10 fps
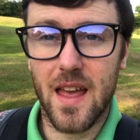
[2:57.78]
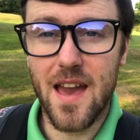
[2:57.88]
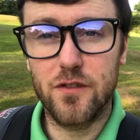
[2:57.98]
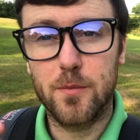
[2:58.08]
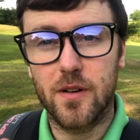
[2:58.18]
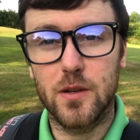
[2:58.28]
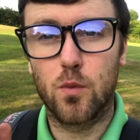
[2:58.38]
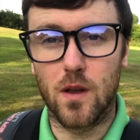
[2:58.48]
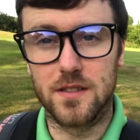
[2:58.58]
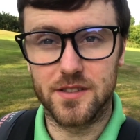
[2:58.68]
Everybody
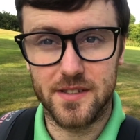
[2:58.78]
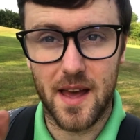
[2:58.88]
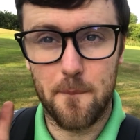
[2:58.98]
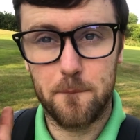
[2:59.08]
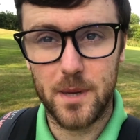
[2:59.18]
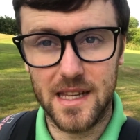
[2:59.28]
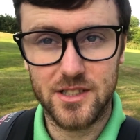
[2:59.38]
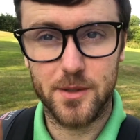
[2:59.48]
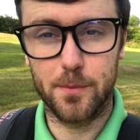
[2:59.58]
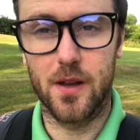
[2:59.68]
wants that
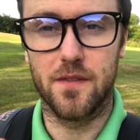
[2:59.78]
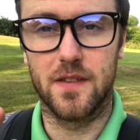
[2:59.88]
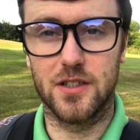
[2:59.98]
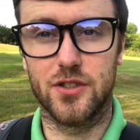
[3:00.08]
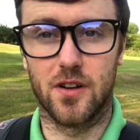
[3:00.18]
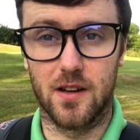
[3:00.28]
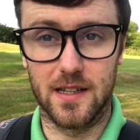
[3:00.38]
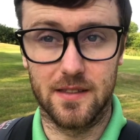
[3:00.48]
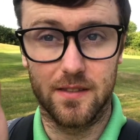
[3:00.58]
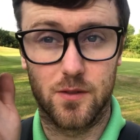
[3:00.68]
picture perfect shot,
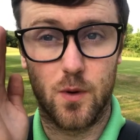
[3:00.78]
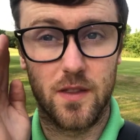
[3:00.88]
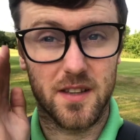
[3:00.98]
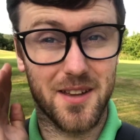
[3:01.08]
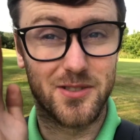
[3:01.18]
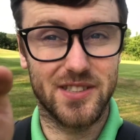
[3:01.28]
the one that goes